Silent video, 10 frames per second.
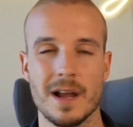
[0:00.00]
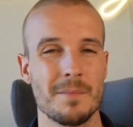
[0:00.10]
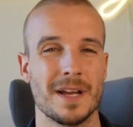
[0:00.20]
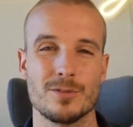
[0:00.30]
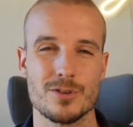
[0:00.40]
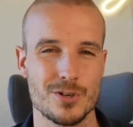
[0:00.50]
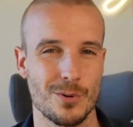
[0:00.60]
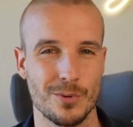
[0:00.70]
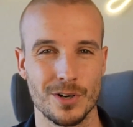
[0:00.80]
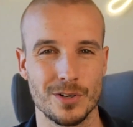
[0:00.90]
not too sure what
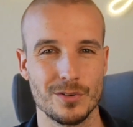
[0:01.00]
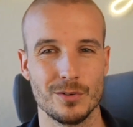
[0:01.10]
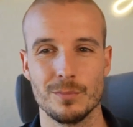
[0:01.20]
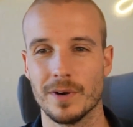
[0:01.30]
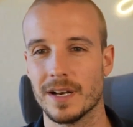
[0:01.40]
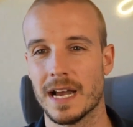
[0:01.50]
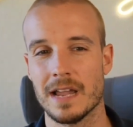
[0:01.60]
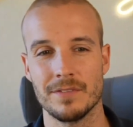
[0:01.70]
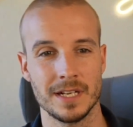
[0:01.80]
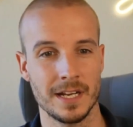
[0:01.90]
we're going to do but
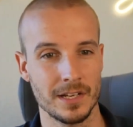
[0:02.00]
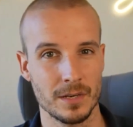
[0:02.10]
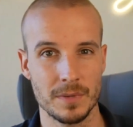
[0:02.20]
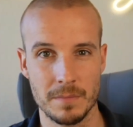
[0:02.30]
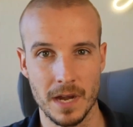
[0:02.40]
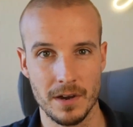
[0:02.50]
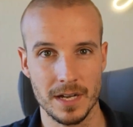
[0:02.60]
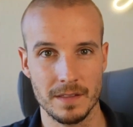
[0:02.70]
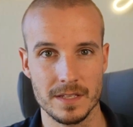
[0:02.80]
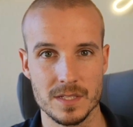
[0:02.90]
ivy and i are going to be married
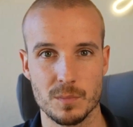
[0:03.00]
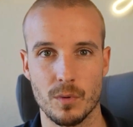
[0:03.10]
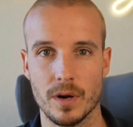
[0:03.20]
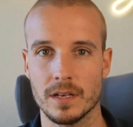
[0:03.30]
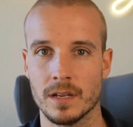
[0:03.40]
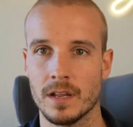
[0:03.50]
at this point